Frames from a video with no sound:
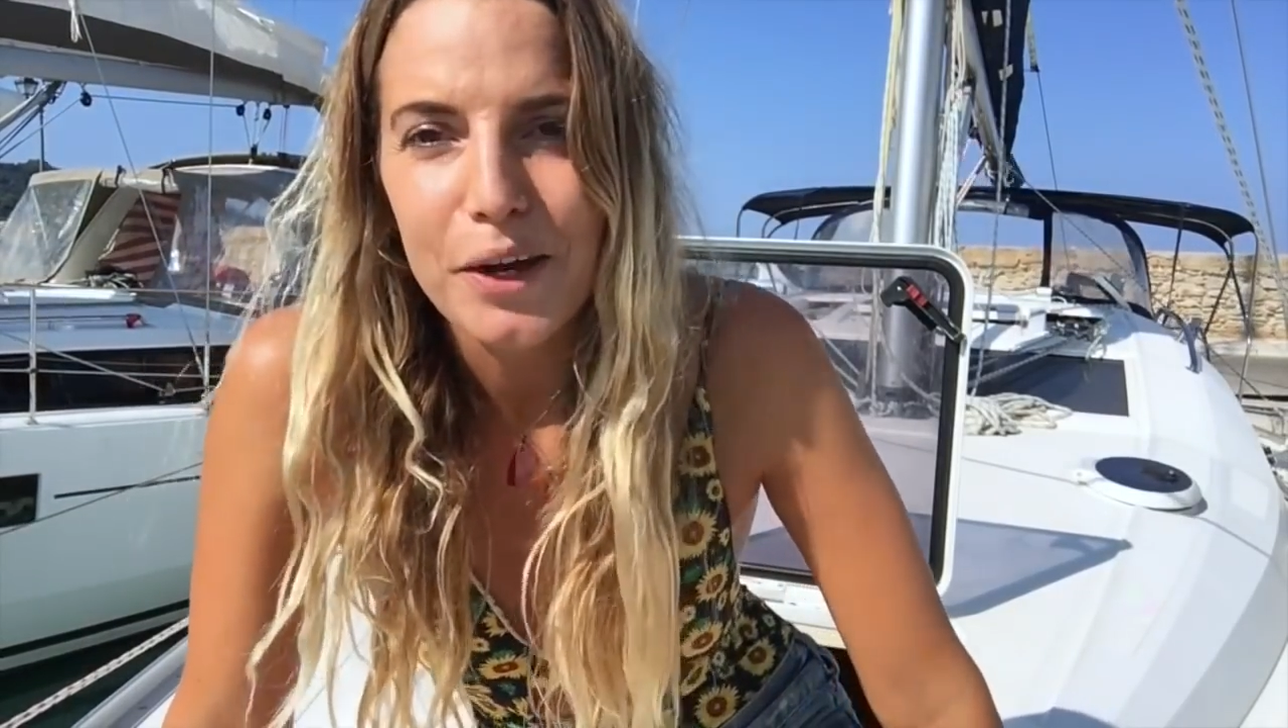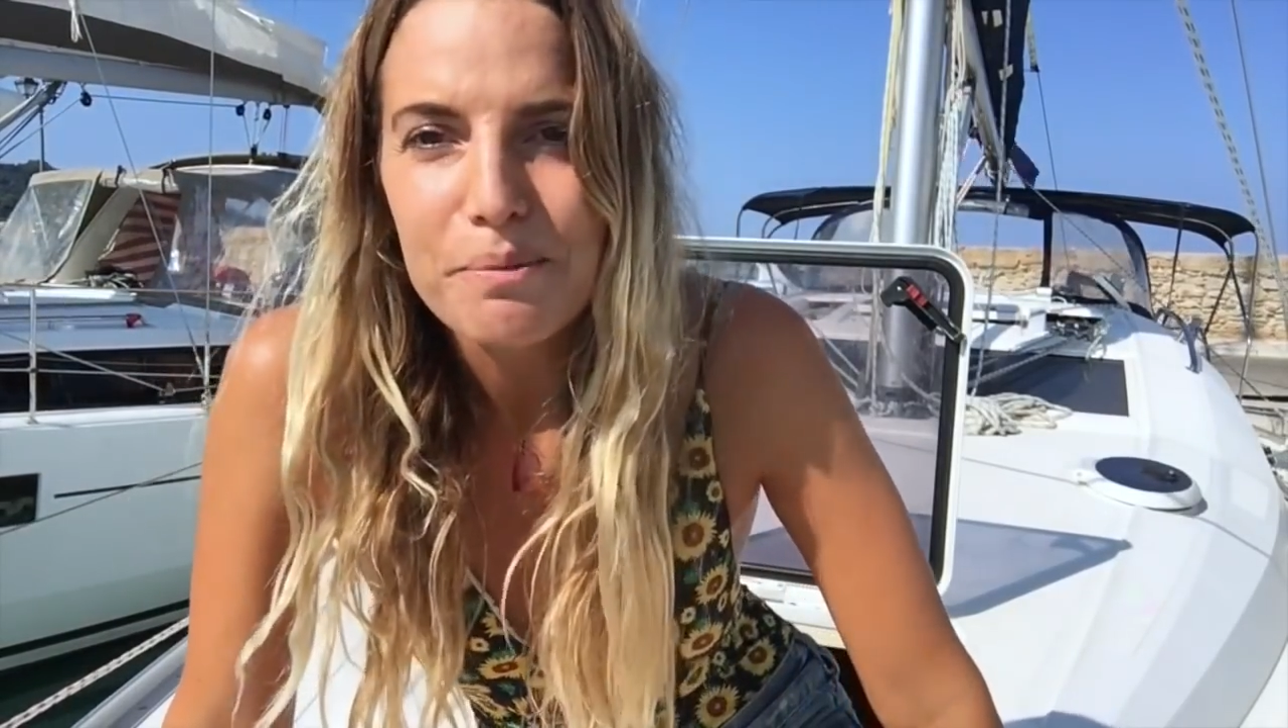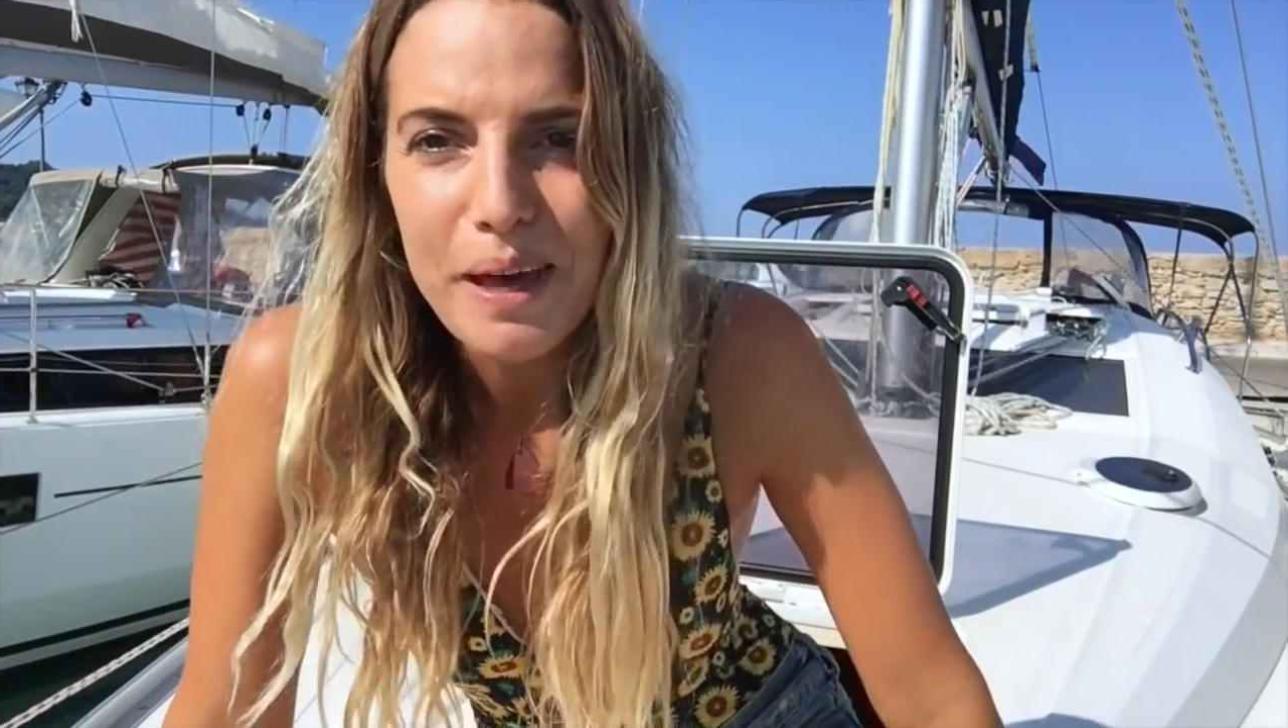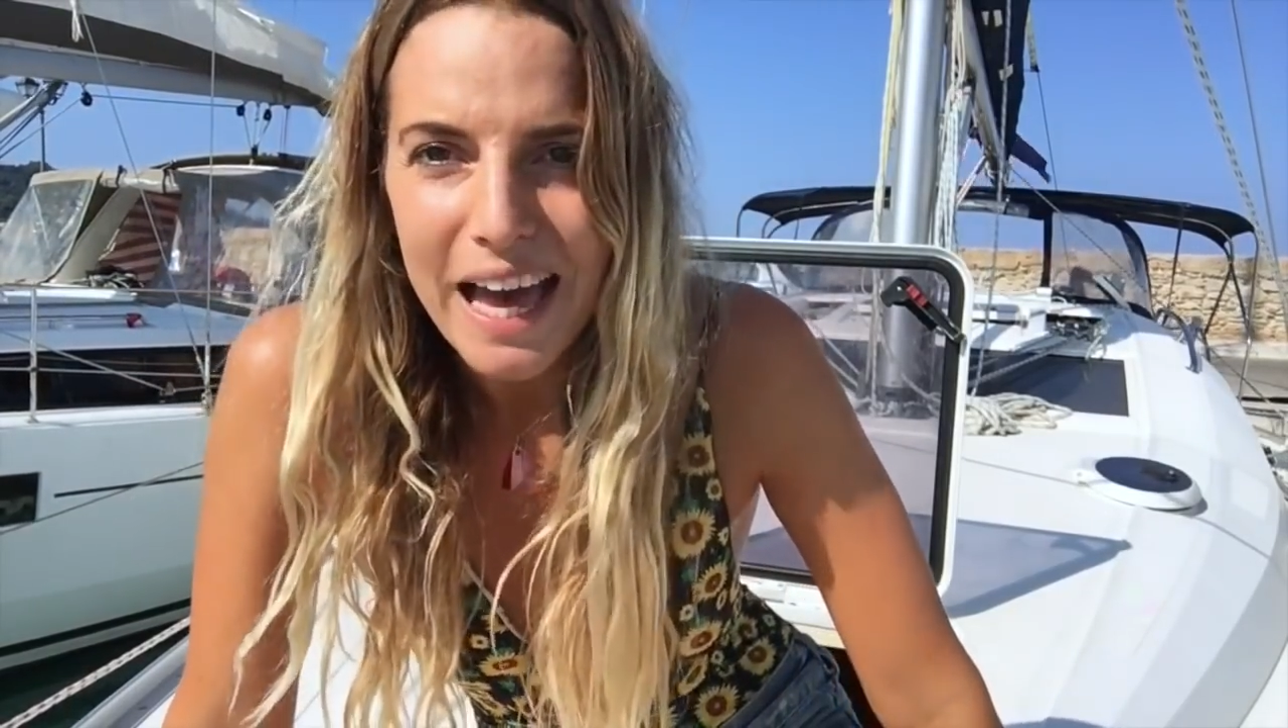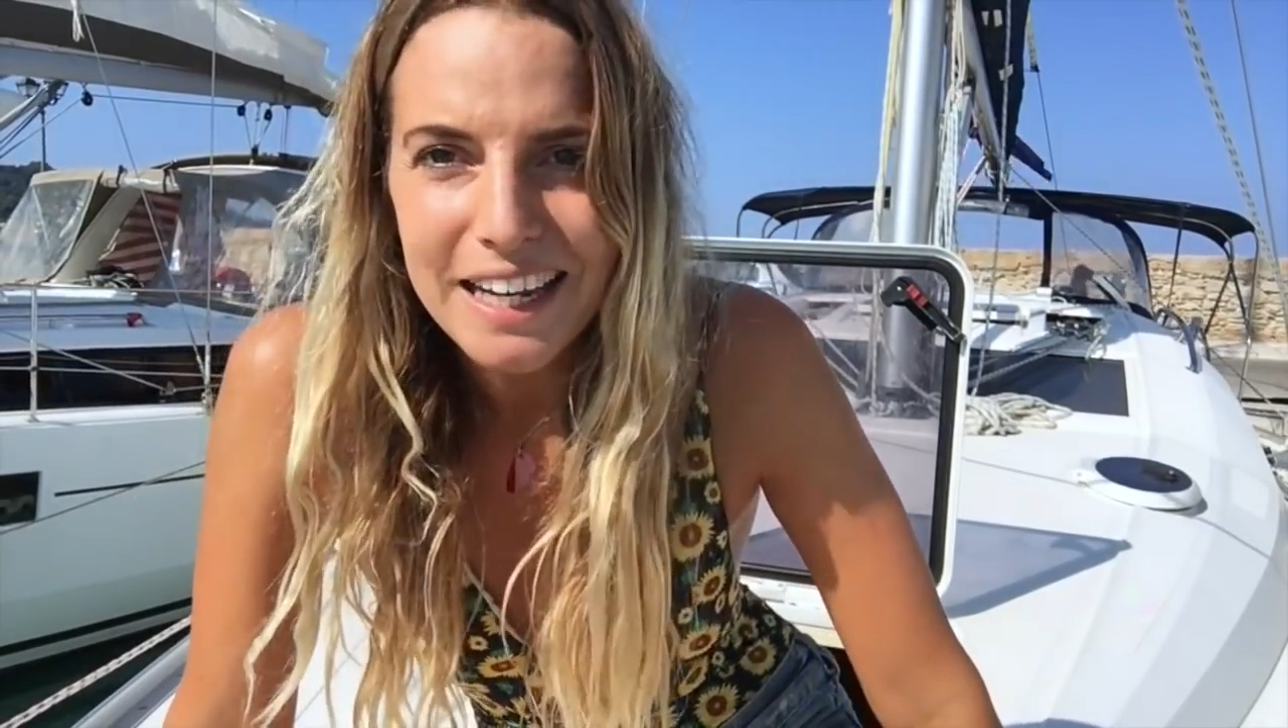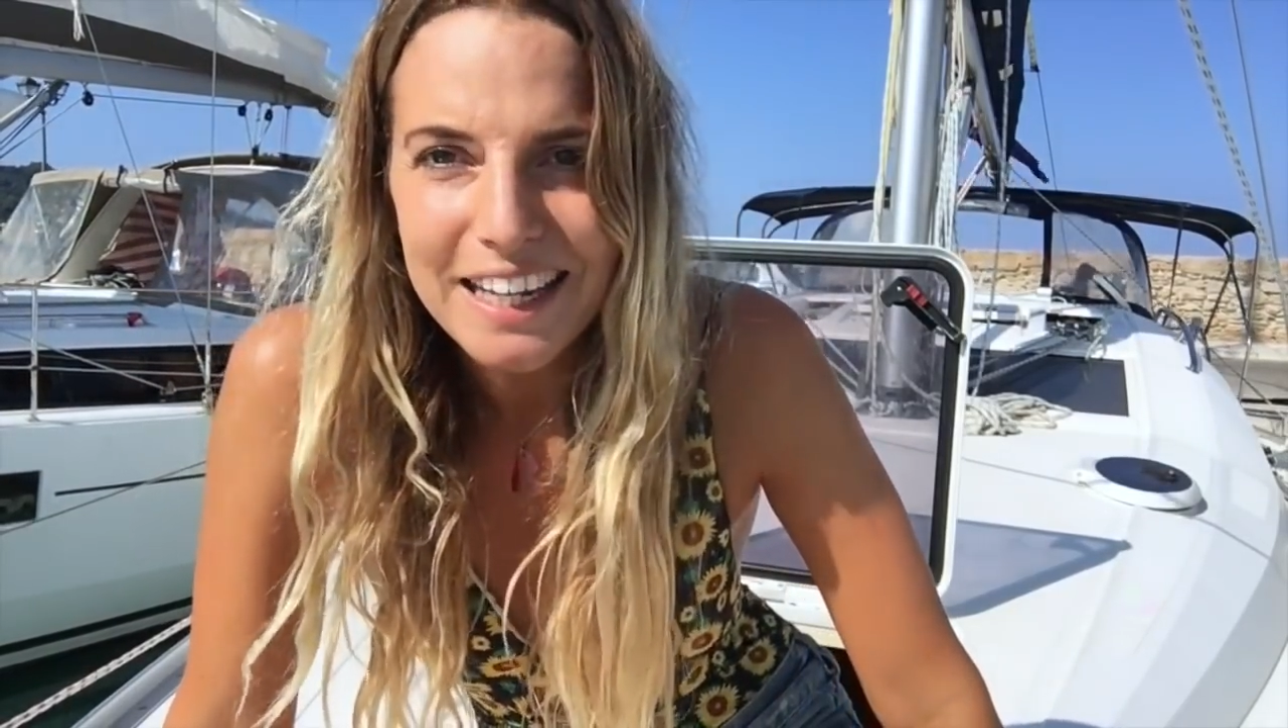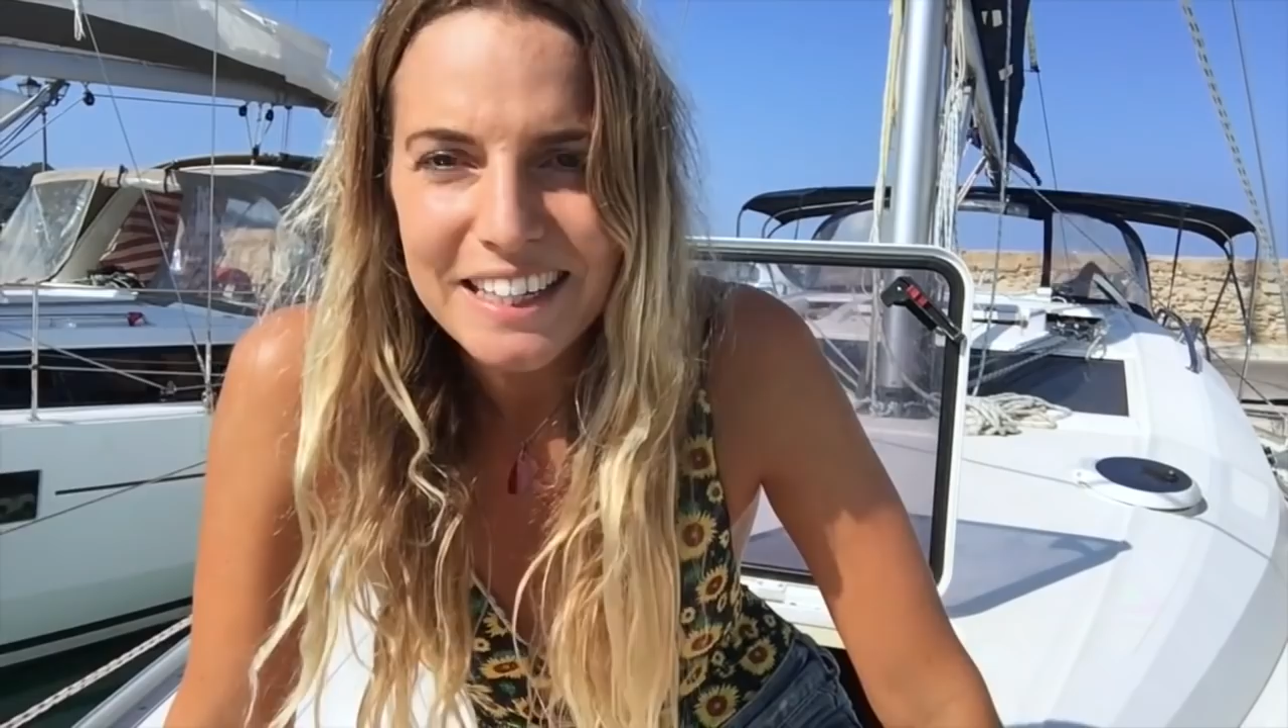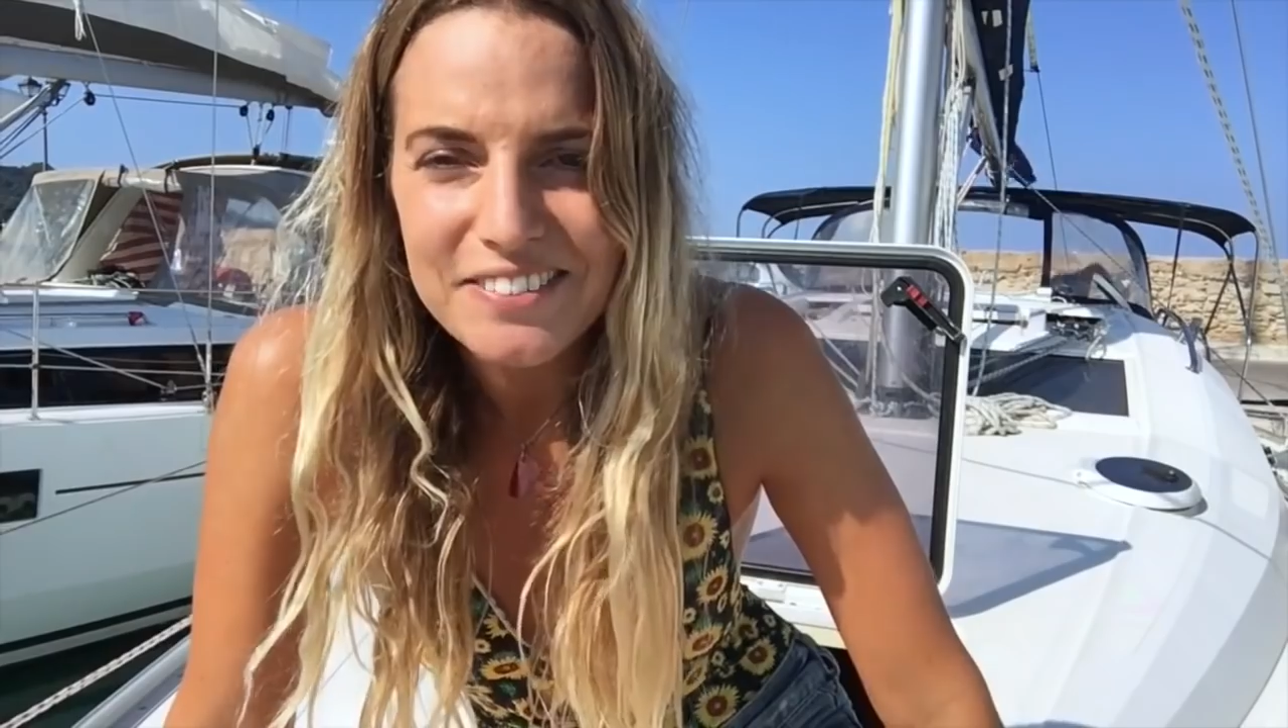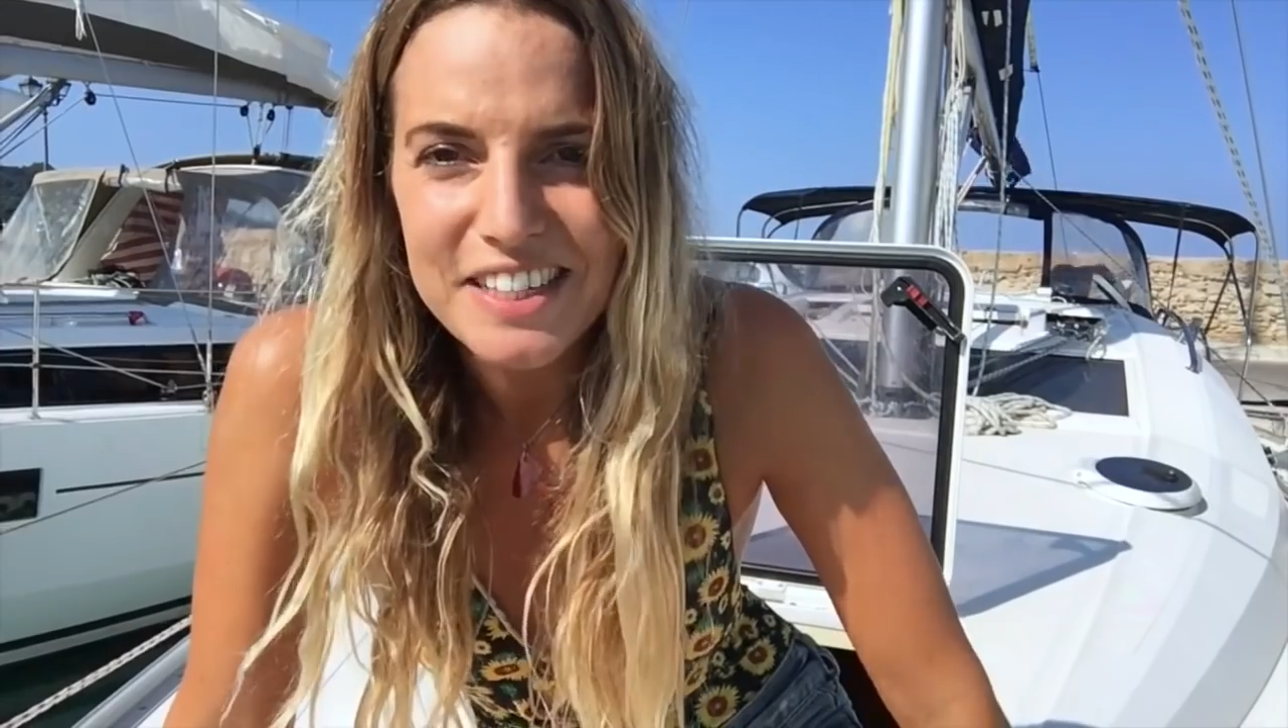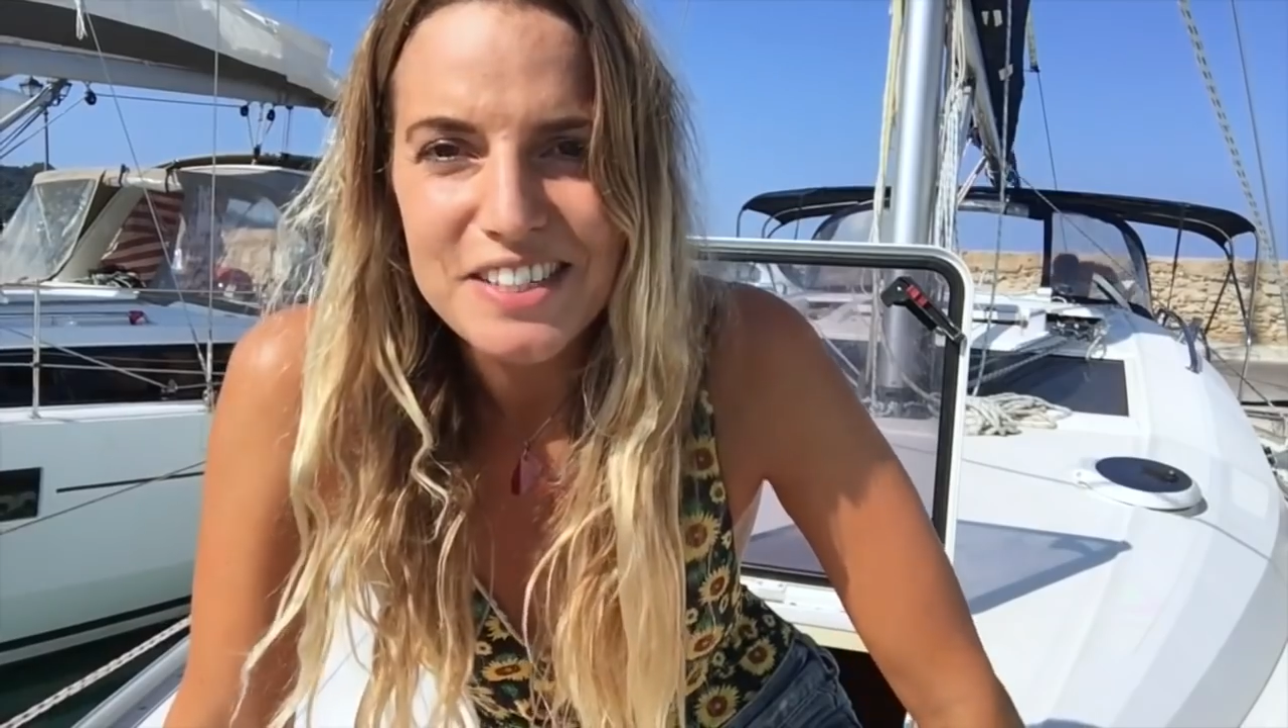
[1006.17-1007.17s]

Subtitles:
don't panic.